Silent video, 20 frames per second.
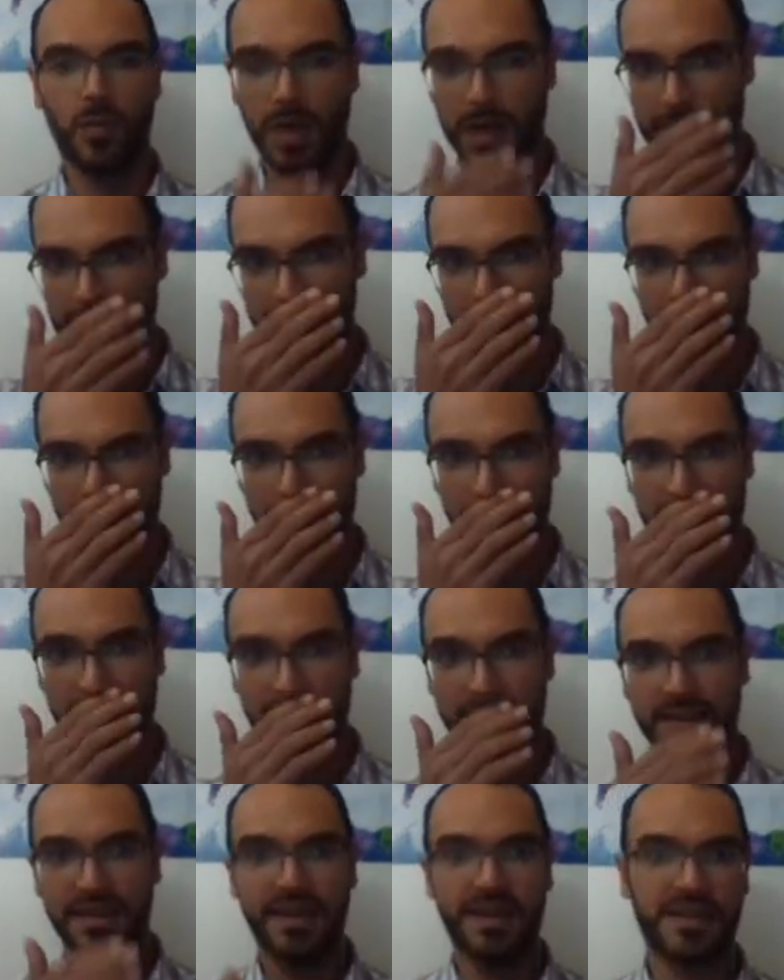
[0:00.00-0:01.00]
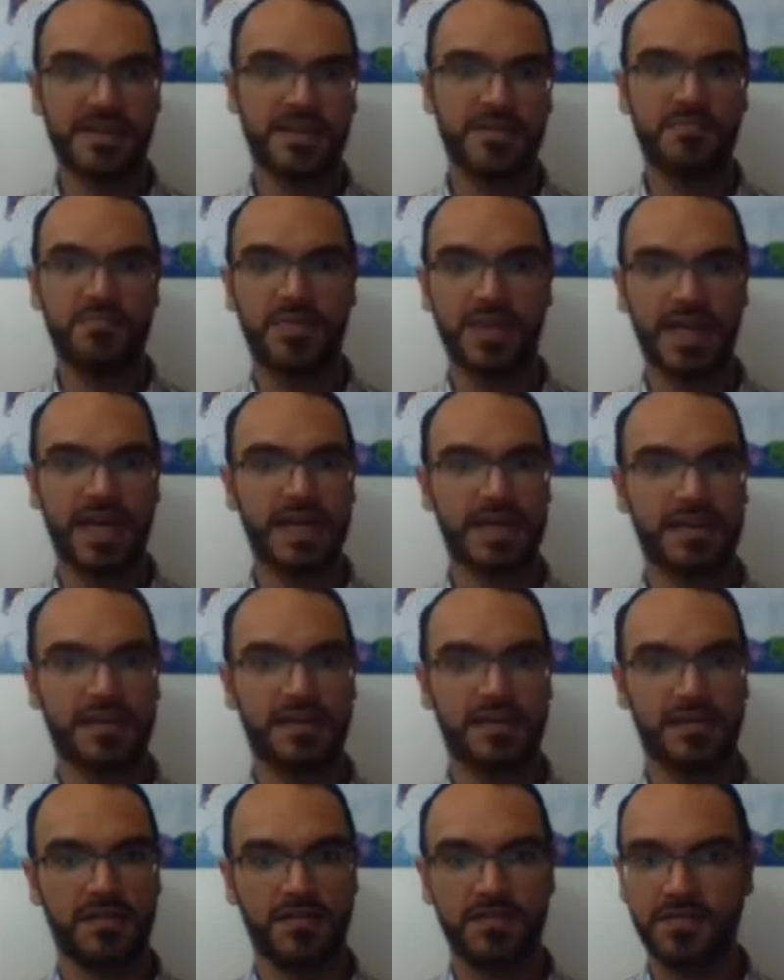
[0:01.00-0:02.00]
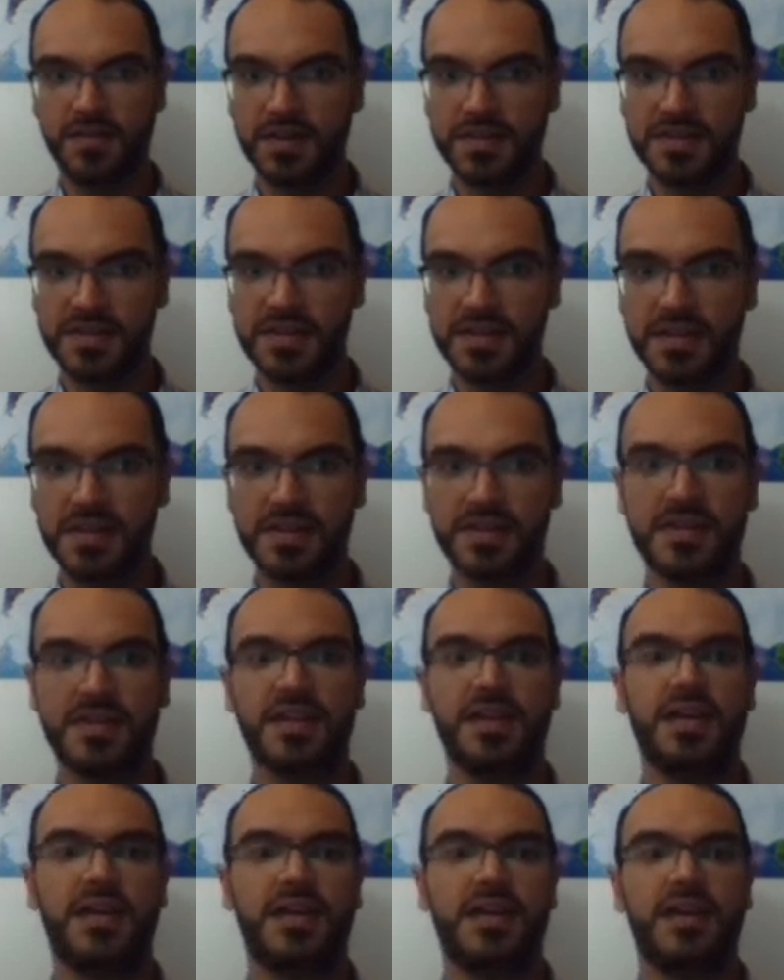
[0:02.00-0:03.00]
white and S black vertices,